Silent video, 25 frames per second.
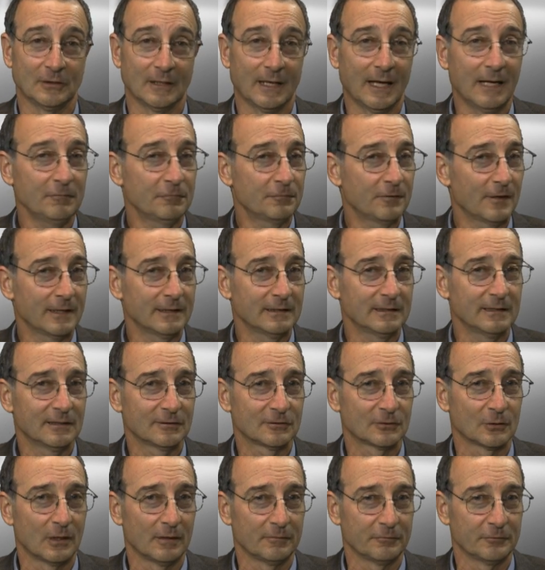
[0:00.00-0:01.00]
I find this
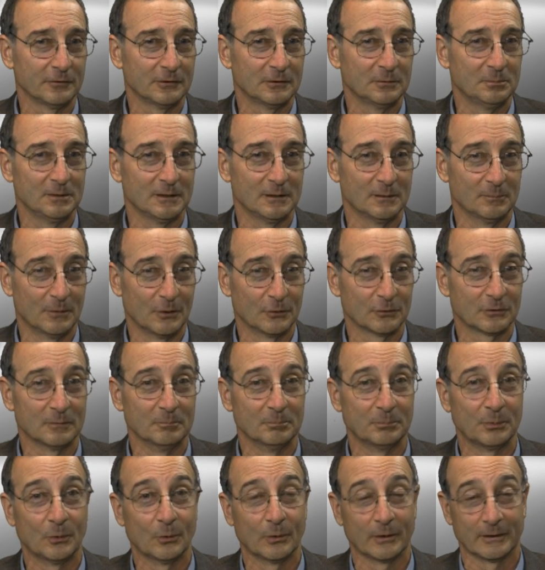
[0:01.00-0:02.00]
often to be the most
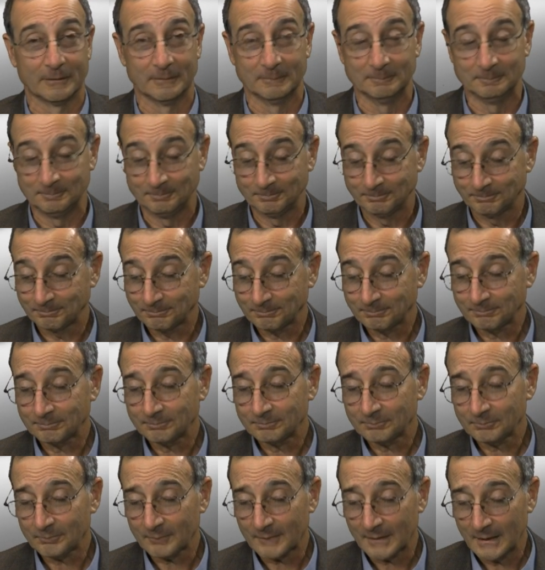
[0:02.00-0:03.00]
important
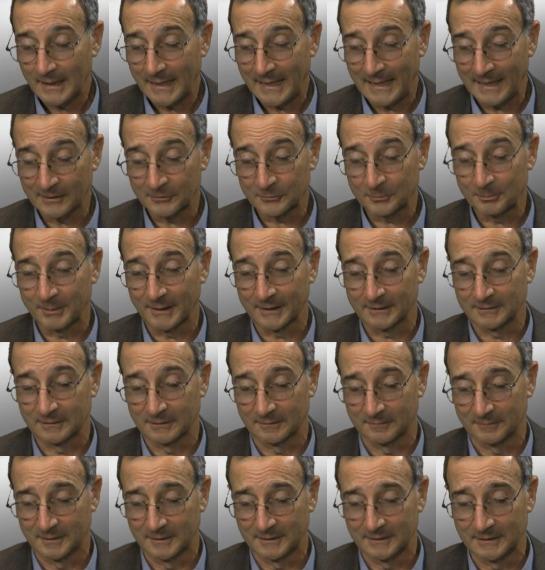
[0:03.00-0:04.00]
aspect
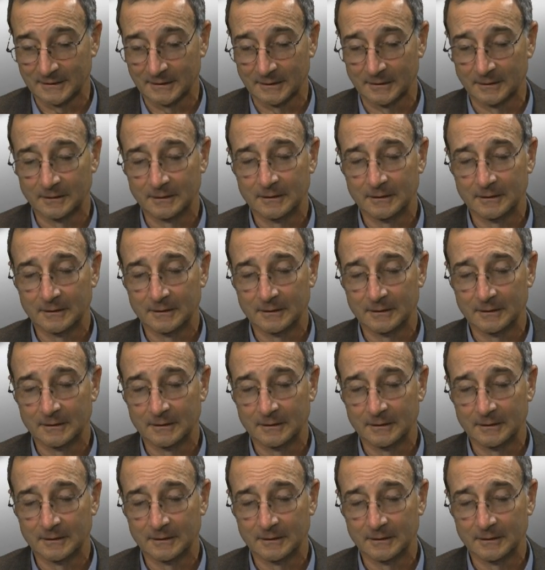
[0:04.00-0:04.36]
of the deal.